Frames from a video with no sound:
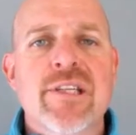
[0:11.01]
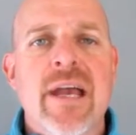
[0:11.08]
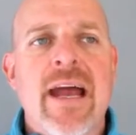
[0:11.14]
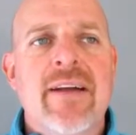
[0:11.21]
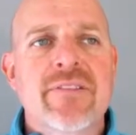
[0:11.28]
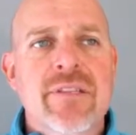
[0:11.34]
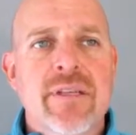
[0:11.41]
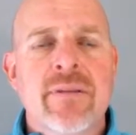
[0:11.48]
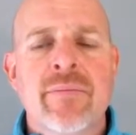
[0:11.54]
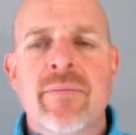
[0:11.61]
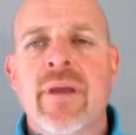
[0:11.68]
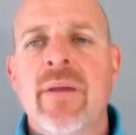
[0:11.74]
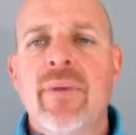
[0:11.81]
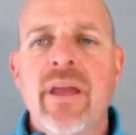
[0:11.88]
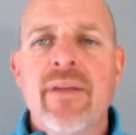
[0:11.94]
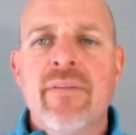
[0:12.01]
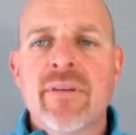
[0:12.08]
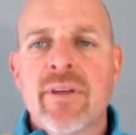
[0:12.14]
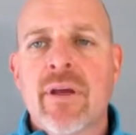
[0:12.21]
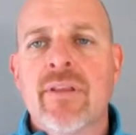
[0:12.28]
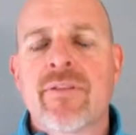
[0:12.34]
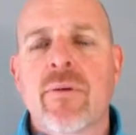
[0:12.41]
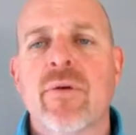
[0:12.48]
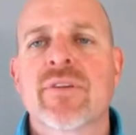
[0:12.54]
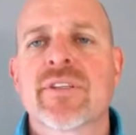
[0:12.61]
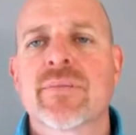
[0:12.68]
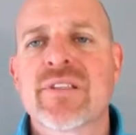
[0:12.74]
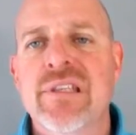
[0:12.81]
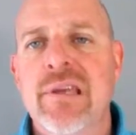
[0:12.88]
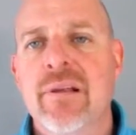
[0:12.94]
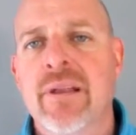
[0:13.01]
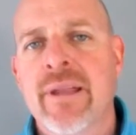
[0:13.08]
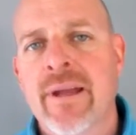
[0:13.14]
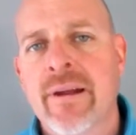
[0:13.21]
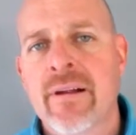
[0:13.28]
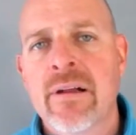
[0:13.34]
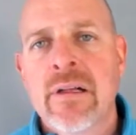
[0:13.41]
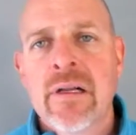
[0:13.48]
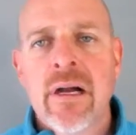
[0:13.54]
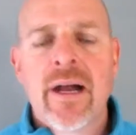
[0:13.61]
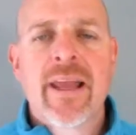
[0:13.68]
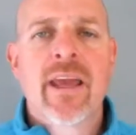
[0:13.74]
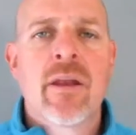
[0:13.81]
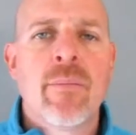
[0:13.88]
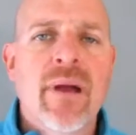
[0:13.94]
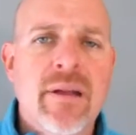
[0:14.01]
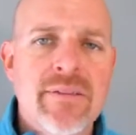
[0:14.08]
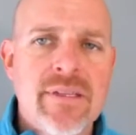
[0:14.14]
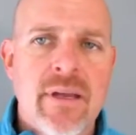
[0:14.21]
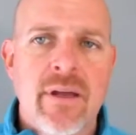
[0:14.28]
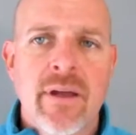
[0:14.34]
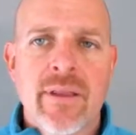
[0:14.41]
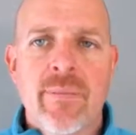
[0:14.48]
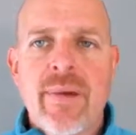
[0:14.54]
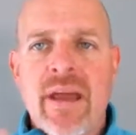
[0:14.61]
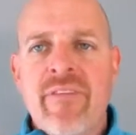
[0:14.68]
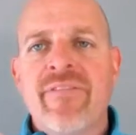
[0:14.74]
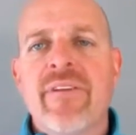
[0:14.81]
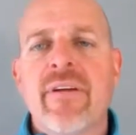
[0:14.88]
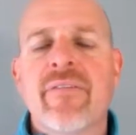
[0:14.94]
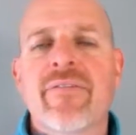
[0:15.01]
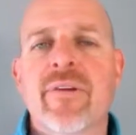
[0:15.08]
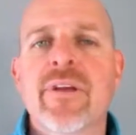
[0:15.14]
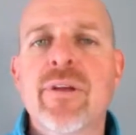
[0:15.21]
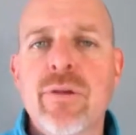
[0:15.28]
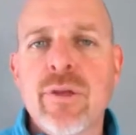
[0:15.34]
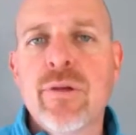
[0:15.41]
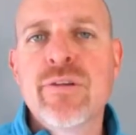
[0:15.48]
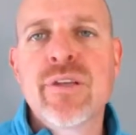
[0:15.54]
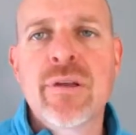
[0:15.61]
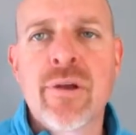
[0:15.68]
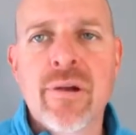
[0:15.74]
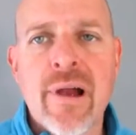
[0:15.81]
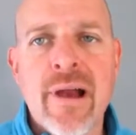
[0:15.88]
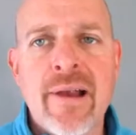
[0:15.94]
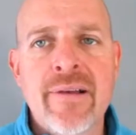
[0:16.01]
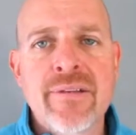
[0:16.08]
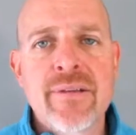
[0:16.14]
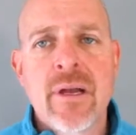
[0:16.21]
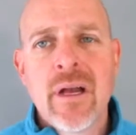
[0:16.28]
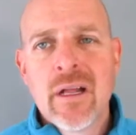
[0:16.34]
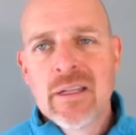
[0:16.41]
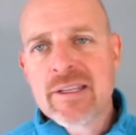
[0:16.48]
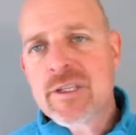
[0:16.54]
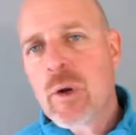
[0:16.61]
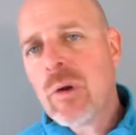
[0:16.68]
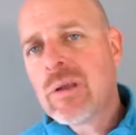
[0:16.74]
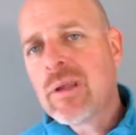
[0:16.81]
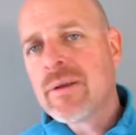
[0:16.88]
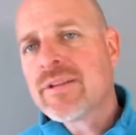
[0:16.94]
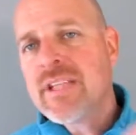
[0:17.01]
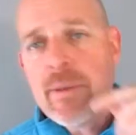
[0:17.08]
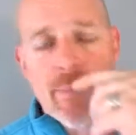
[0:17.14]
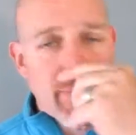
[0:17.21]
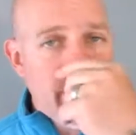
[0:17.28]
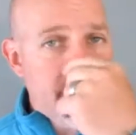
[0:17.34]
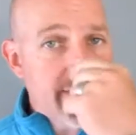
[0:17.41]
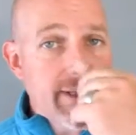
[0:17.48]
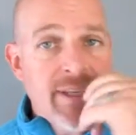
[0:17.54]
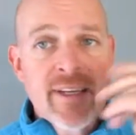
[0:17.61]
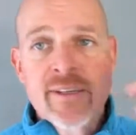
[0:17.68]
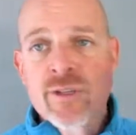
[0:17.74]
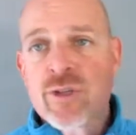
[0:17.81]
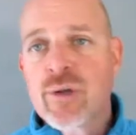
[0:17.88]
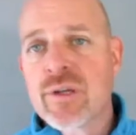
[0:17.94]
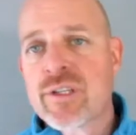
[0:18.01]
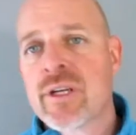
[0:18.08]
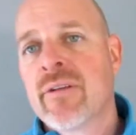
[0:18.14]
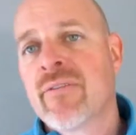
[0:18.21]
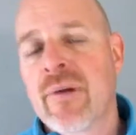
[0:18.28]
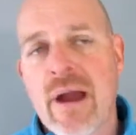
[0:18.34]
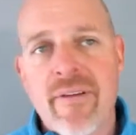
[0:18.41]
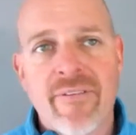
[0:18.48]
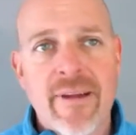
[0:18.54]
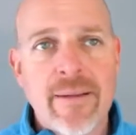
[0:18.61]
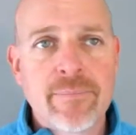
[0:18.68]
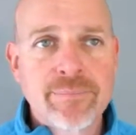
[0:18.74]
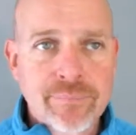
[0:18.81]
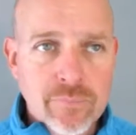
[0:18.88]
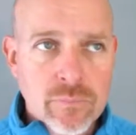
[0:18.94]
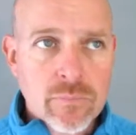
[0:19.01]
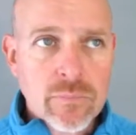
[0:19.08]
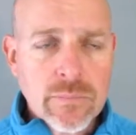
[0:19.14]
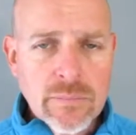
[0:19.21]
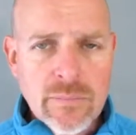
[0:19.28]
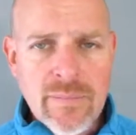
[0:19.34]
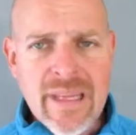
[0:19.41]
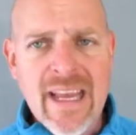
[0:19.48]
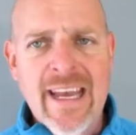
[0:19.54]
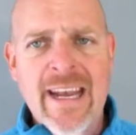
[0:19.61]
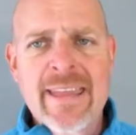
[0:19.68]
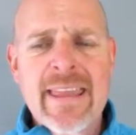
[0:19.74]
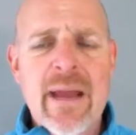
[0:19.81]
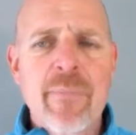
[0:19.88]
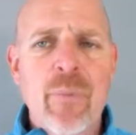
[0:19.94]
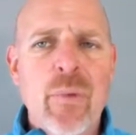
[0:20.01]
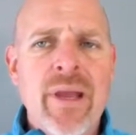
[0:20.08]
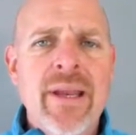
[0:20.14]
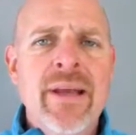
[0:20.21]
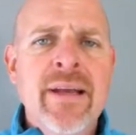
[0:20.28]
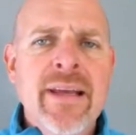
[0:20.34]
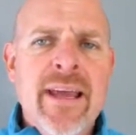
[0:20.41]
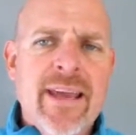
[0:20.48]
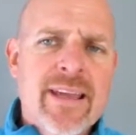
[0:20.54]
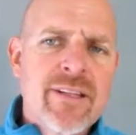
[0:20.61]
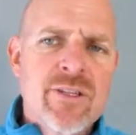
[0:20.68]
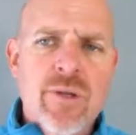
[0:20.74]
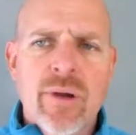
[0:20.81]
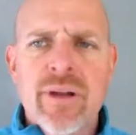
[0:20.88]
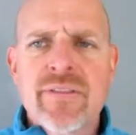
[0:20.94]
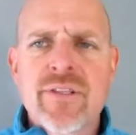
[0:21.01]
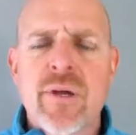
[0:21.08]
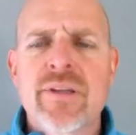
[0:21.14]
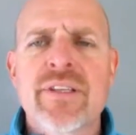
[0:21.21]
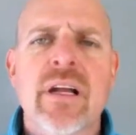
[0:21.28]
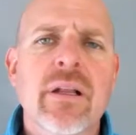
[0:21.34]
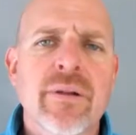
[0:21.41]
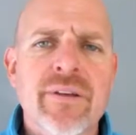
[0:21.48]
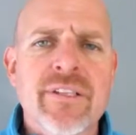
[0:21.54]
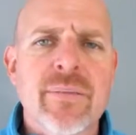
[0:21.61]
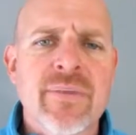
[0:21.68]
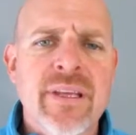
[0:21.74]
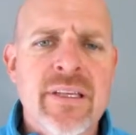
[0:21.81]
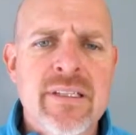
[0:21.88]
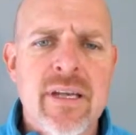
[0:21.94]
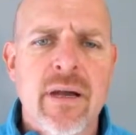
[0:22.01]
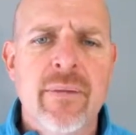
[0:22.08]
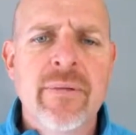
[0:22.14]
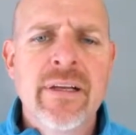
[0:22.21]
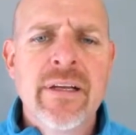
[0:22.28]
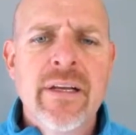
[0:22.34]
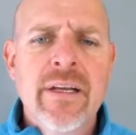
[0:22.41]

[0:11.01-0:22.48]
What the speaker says: shafts, and maybe even throwing some steel in there again about the benefit for you using your irons. Let's go a little deeper into the construction of graphite, and at that point it can start to clear some things up.